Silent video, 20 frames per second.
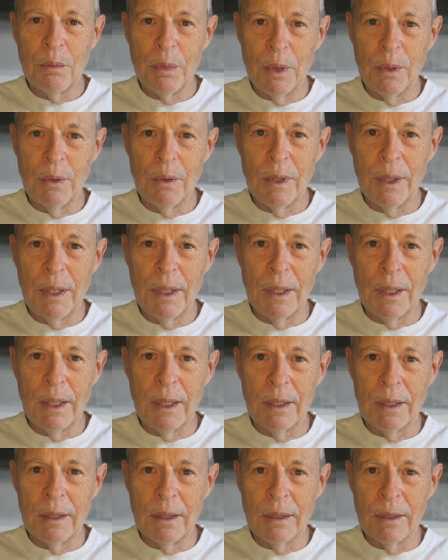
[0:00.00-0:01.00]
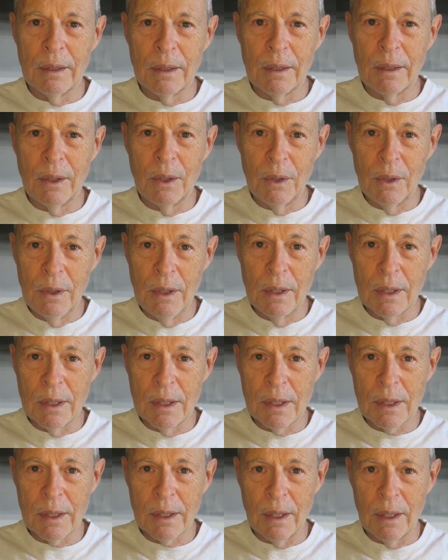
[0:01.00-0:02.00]
beauty, and
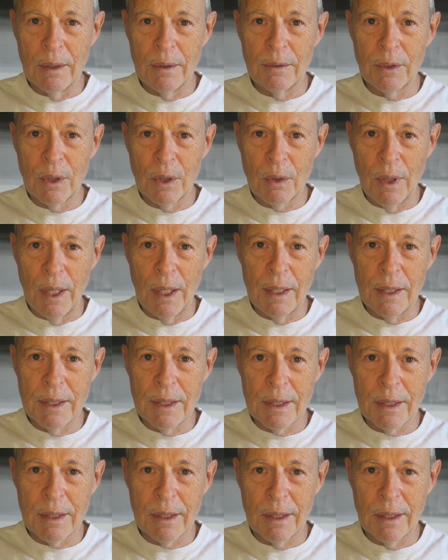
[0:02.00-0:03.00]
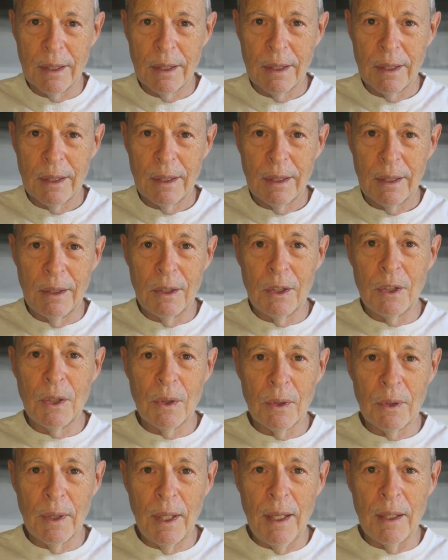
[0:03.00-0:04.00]
goodness of Christ into
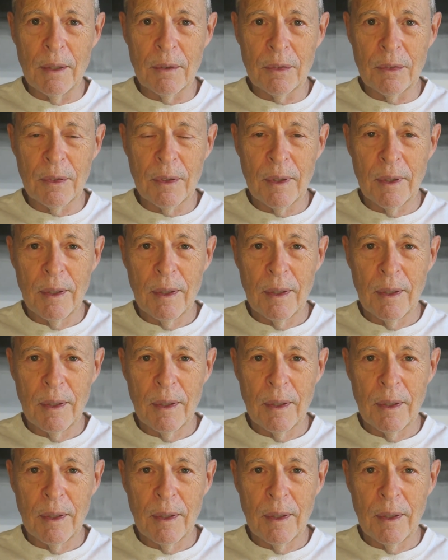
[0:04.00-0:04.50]
your life.